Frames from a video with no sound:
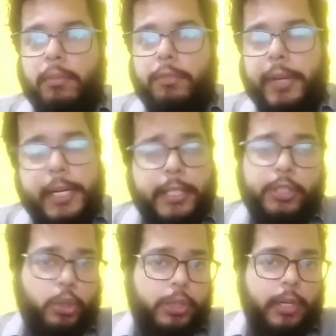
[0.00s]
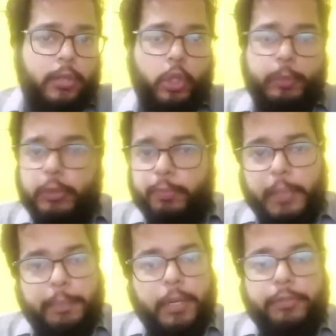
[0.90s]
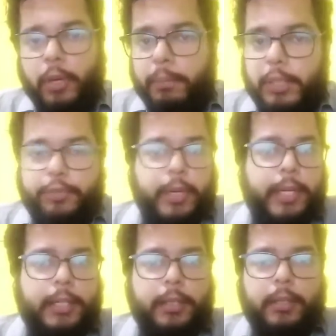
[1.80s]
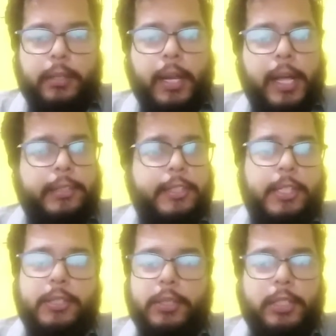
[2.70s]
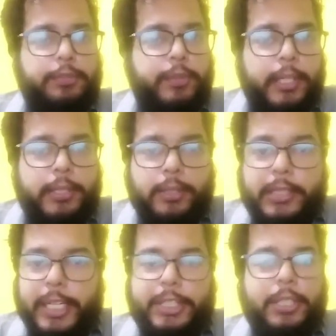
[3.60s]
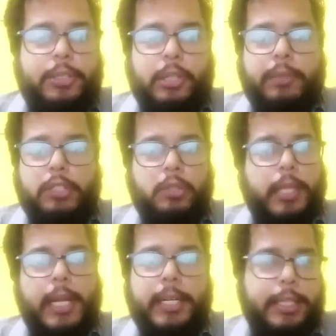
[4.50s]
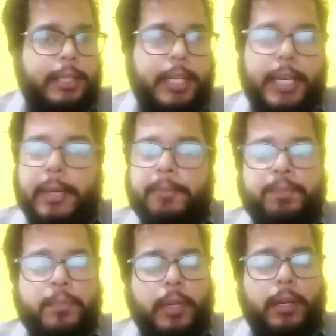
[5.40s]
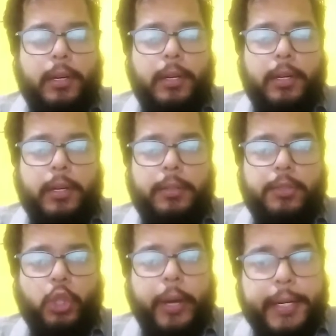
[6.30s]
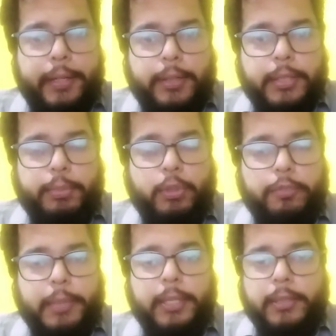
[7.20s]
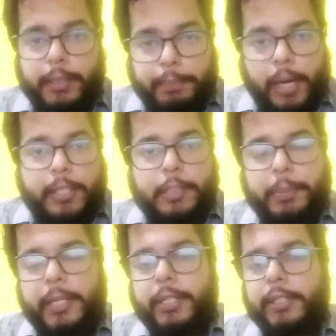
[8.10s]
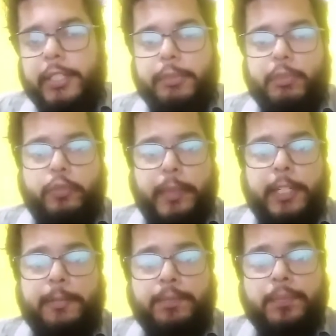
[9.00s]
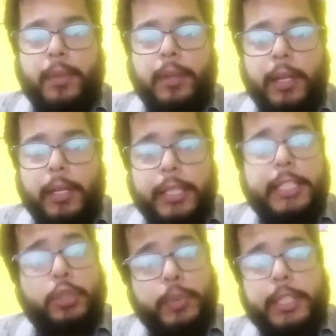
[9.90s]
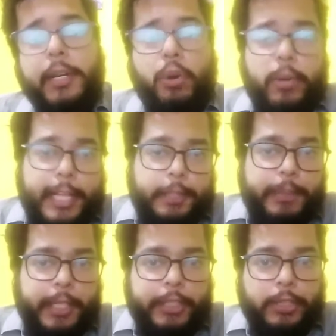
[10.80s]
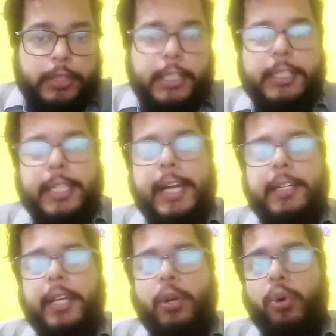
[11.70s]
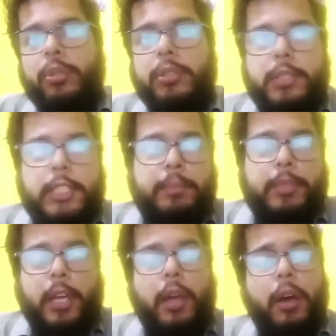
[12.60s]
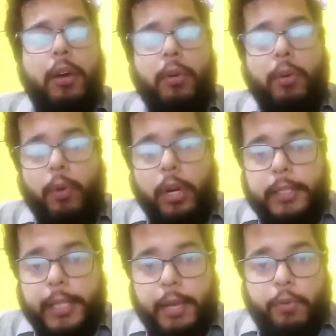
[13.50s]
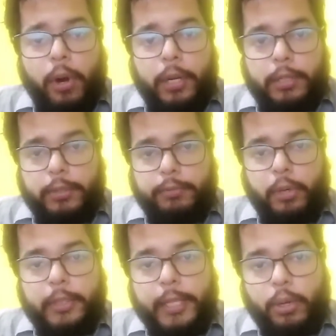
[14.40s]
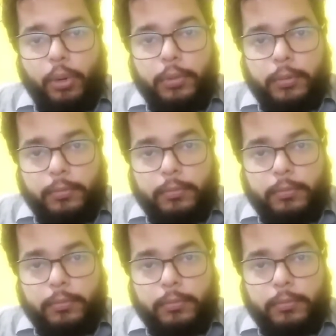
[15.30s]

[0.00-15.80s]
Various social groups, people from different classes, different sections of the society, they joined this movement, they participated in this movement, each with their own aspirations, each had their own dreams, what they want for their own,